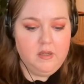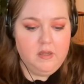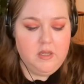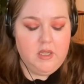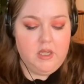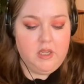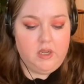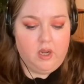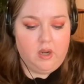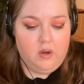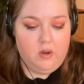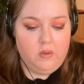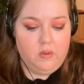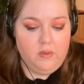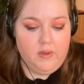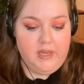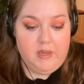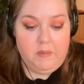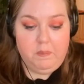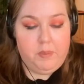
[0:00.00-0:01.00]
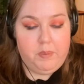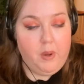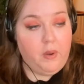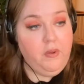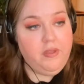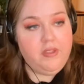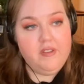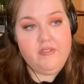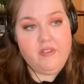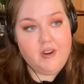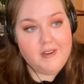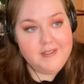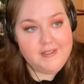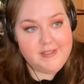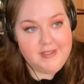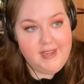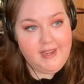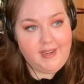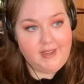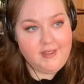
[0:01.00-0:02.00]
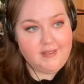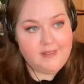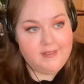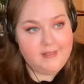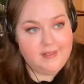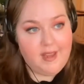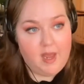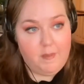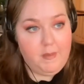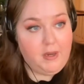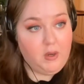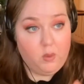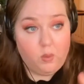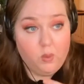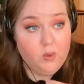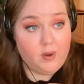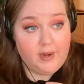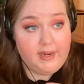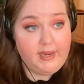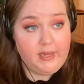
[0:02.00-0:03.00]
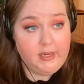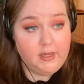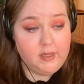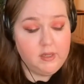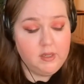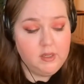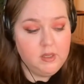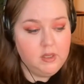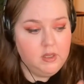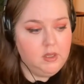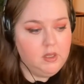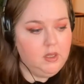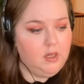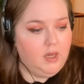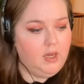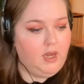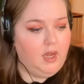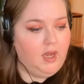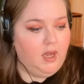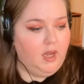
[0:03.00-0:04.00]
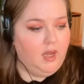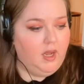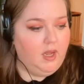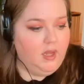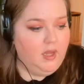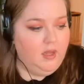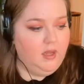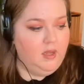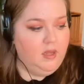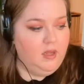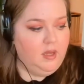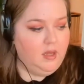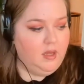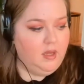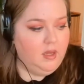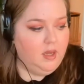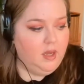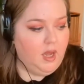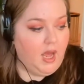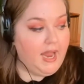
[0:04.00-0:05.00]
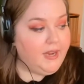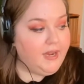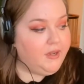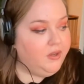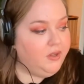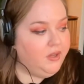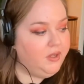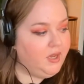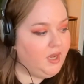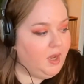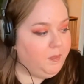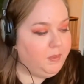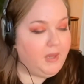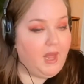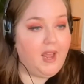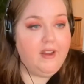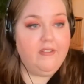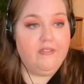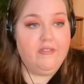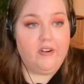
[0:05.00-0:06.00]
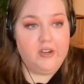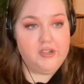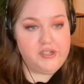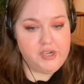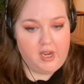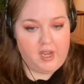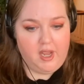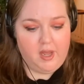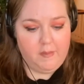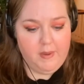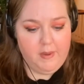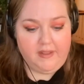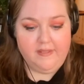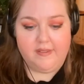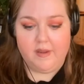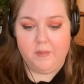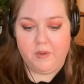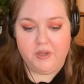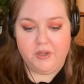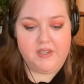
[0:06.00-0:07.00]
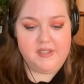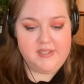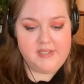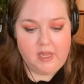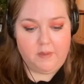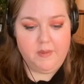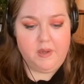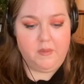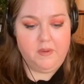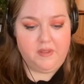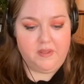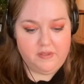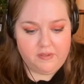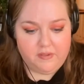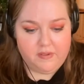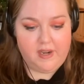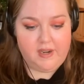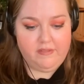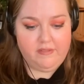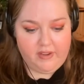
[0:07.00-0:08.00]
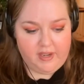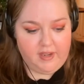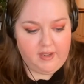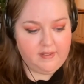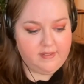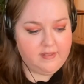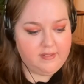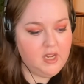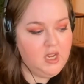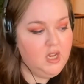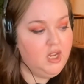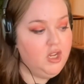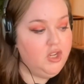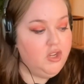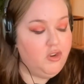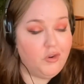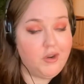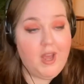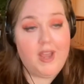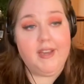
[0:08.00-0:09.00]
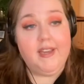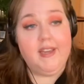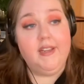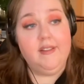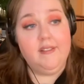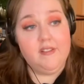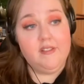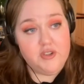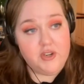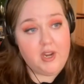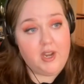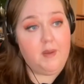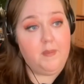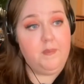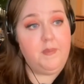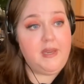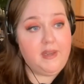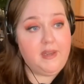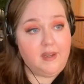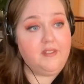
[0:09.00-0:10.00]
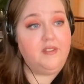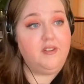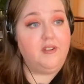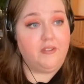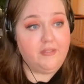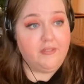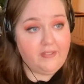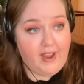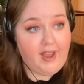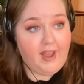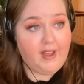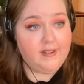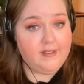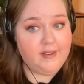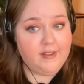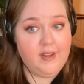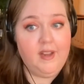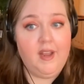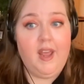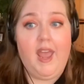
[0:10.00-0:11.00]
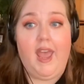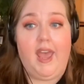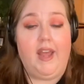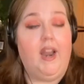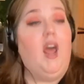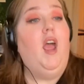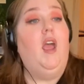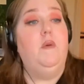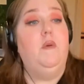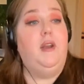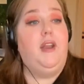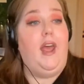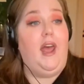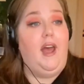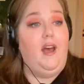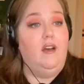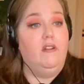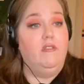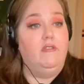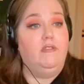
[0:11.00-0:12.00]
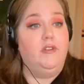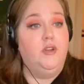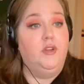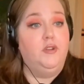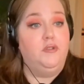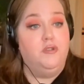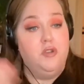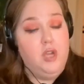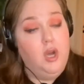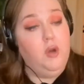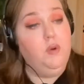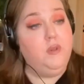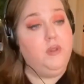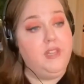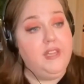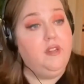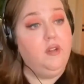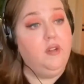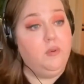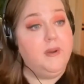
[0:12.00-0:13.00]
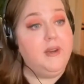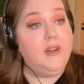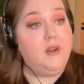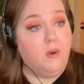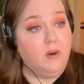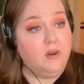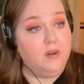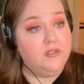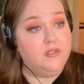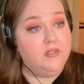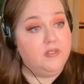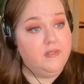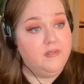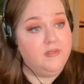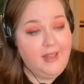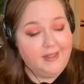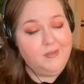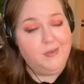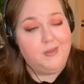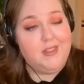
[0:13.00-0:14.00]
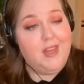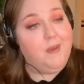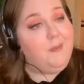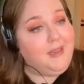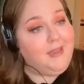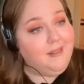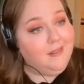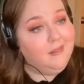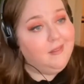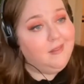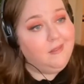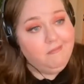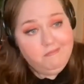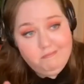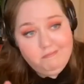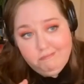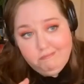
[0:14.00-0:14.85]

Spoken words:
you know, in both of our states, I'm in Oregon, I could apply for a job and someone could tell me with a straight face, you're not getting this job because you're fat. And I would have no legal recourse. That's what that means.